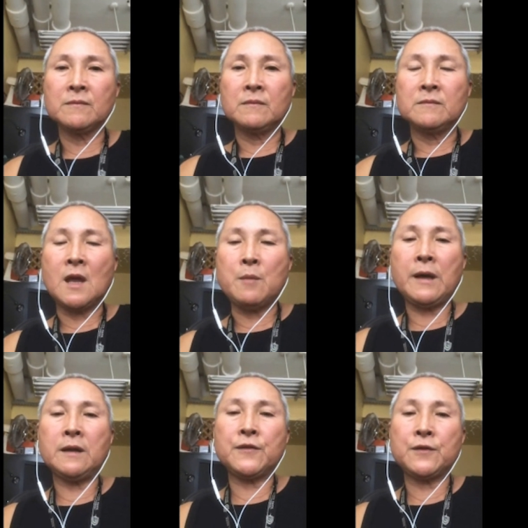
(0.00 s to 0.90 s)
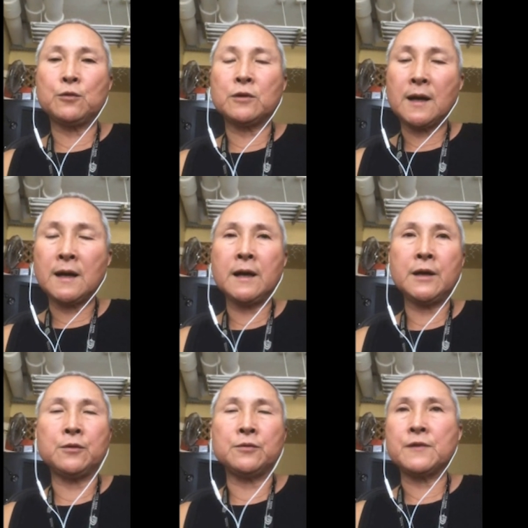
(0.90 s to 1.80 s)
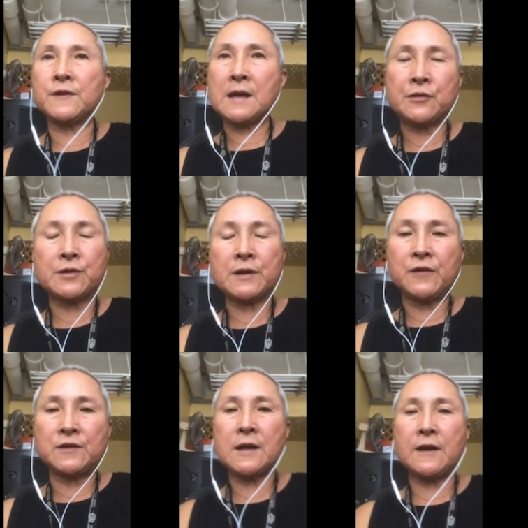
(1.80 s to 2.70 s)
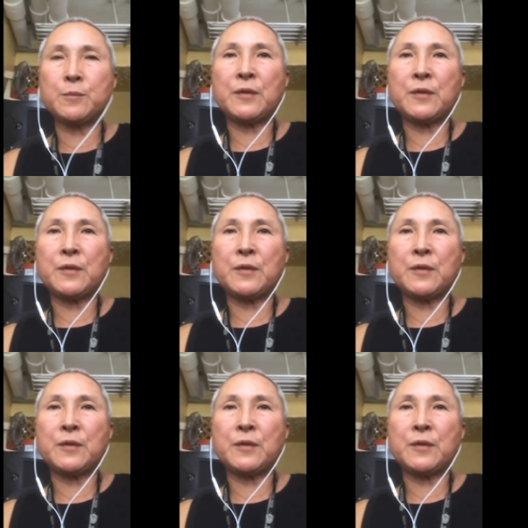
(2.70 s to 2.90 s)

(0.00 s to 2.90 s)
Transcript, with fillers: They might score high on standardized tests,